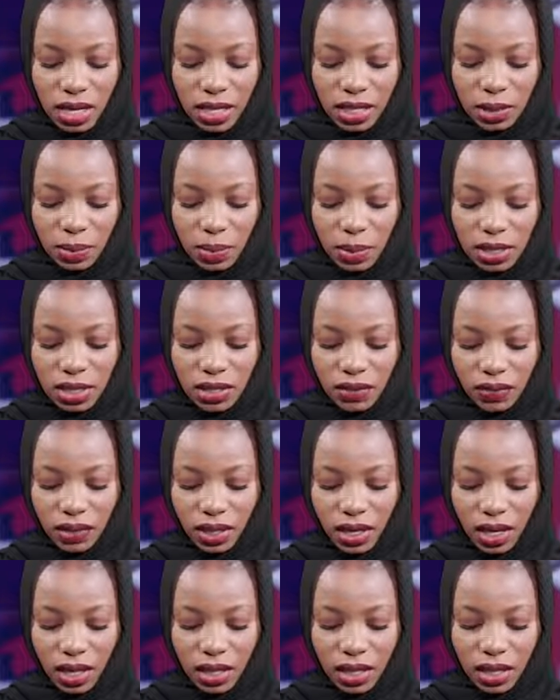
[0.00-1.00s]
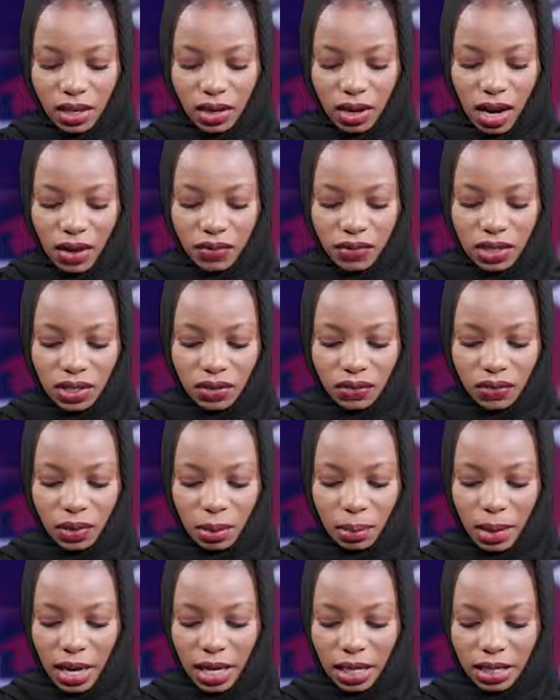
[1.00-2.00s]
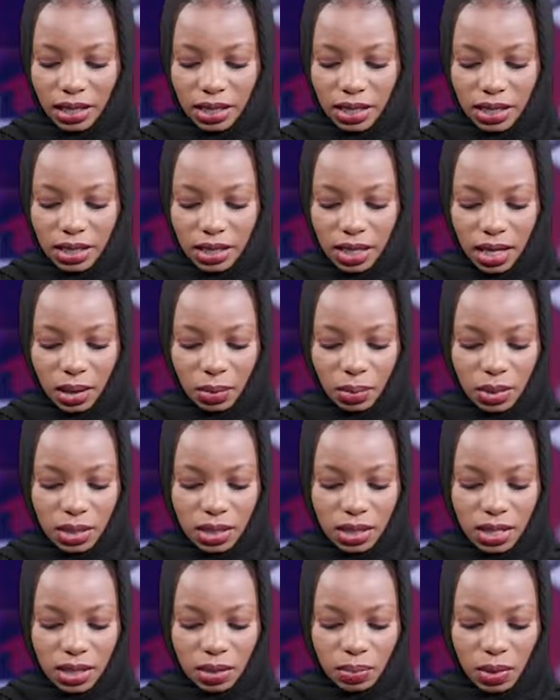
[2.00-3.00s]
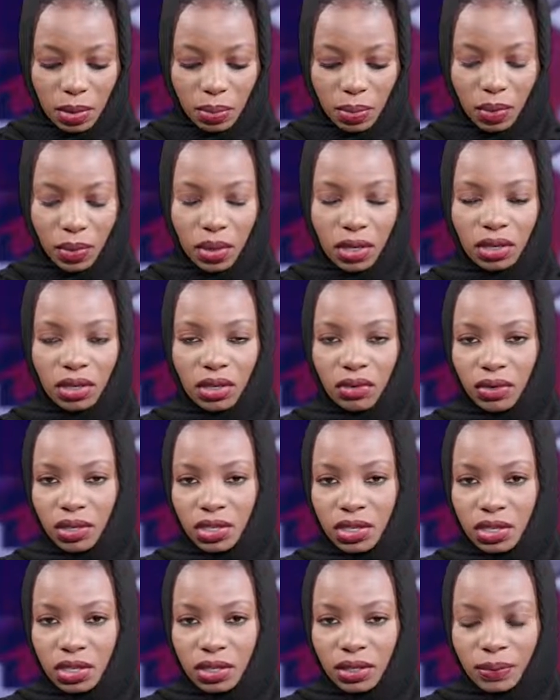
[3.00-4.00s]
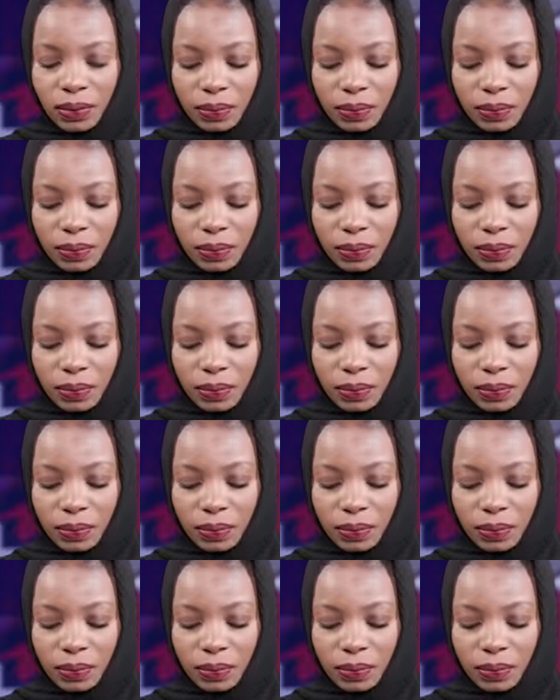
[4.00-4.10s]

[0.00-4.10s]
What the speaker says: specifically crafted for marketers and business people in the region.